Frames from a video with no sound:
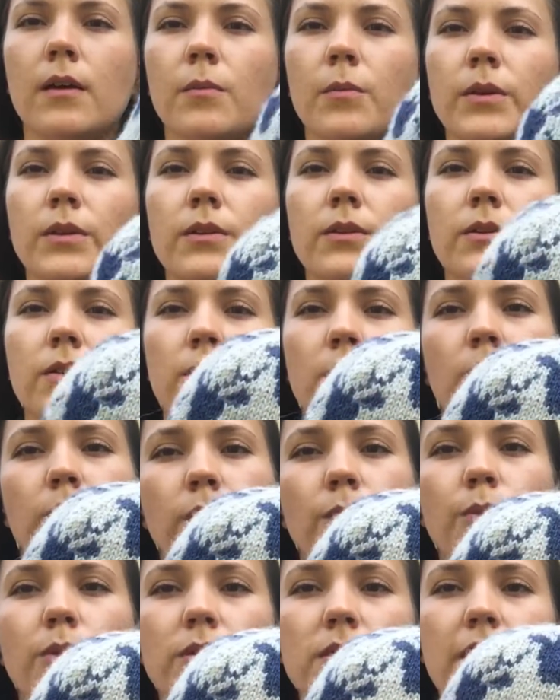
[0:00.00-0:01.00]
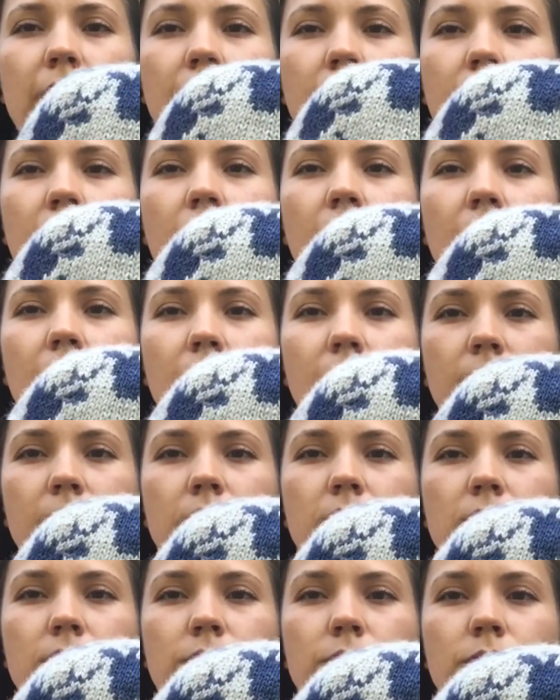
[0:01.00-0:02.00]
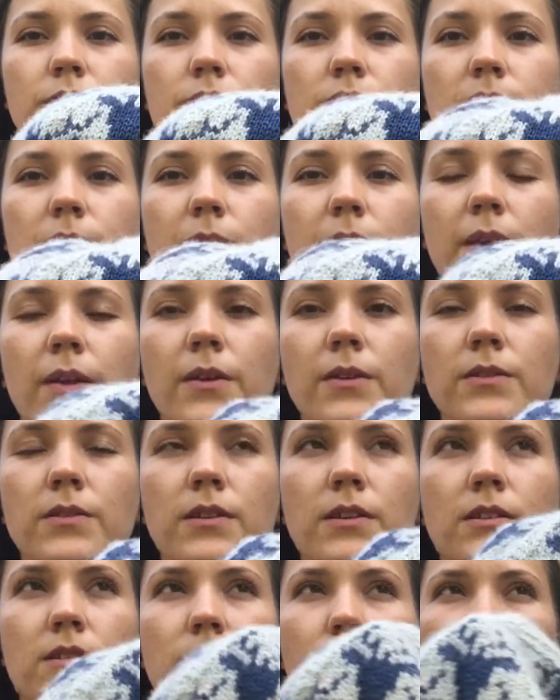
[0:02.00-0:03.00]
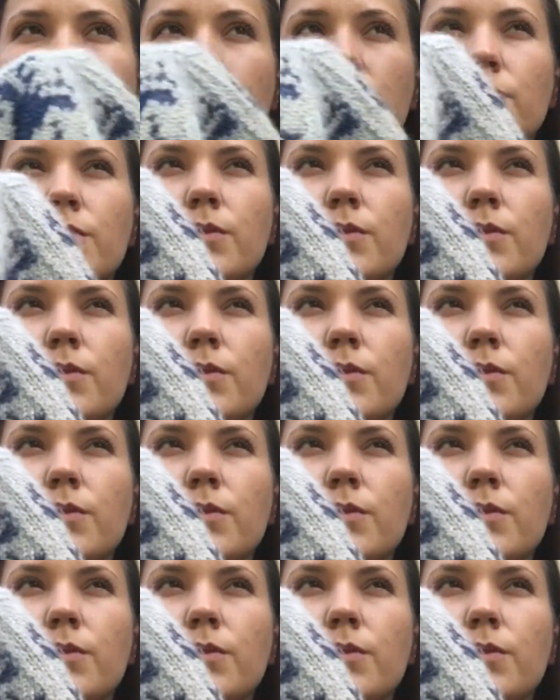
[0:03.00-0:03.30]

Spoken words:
But you know, it was kind of hard to do because it was